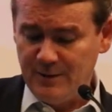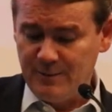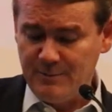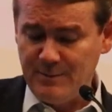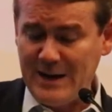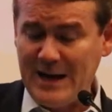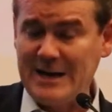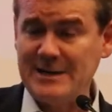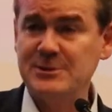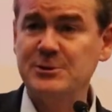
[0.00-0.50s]

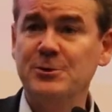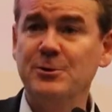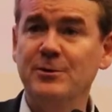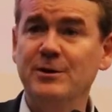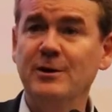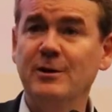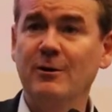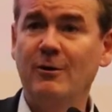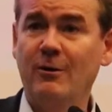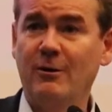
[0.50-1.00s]
mastered
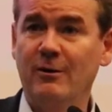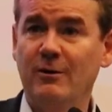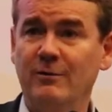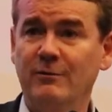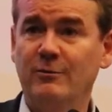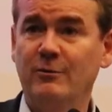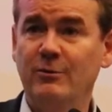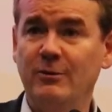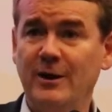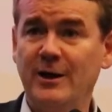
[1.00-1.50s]
the art
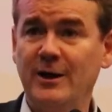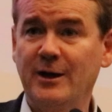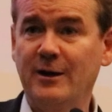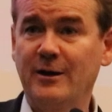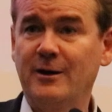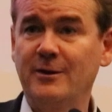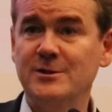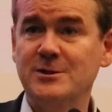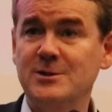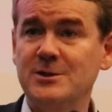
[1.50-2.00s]
of
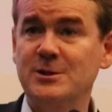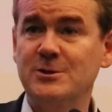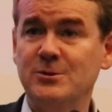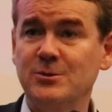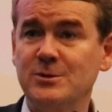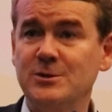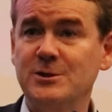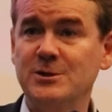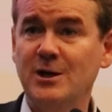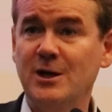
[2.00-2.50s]
creating a
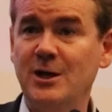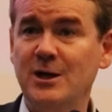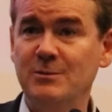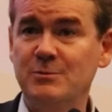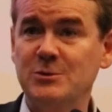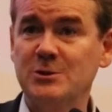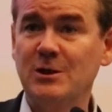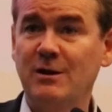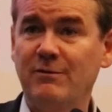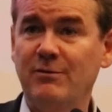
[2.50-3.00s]
constituency to keep
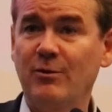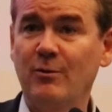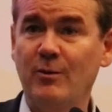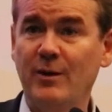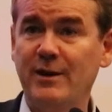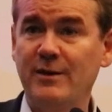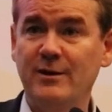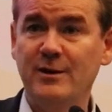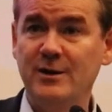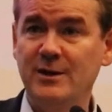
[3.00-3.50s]
stuff the
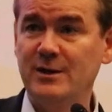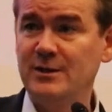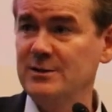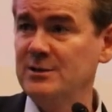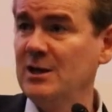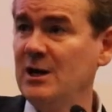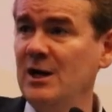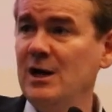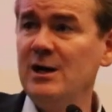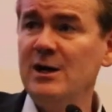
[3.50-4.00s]
way that it
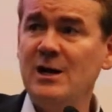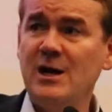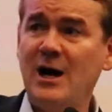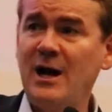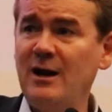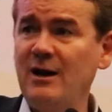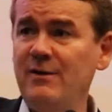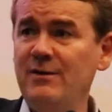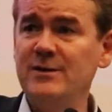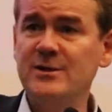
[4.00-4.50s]
is.
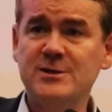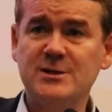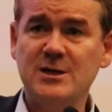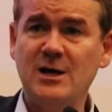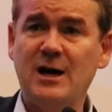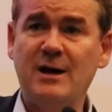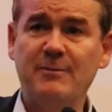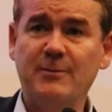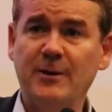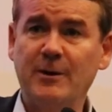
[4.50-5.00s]
Not on this
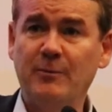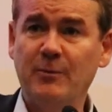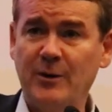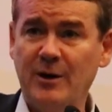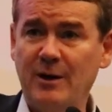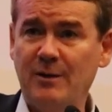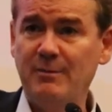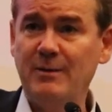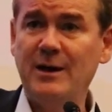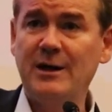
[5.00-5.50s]
topic, but
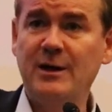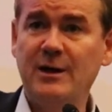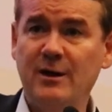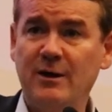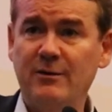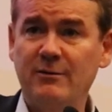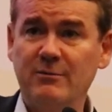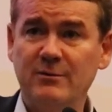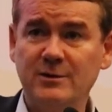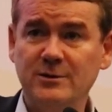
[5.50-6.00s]
on many
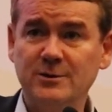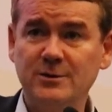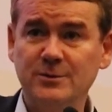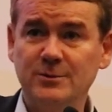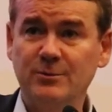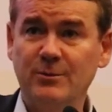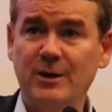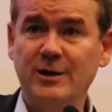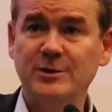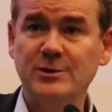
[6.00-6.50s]
other
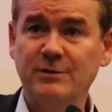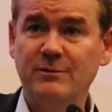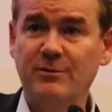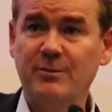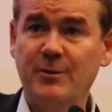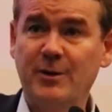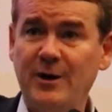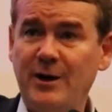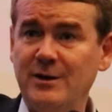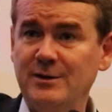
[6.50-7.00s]
issues, ranging
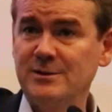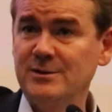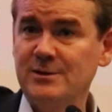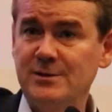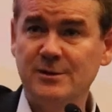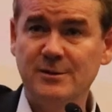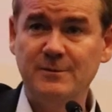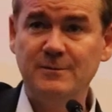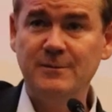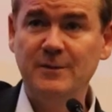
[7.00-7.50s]
from
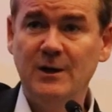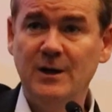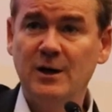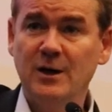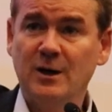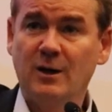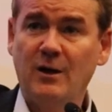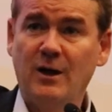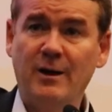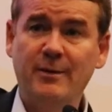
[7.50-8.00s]
guns to
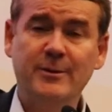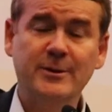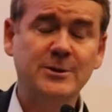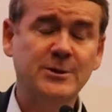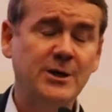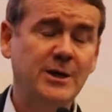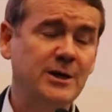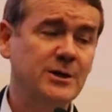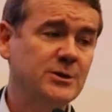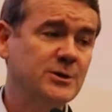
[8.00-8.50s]
climate
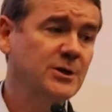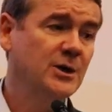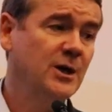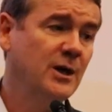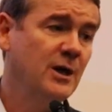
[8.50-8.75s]
change.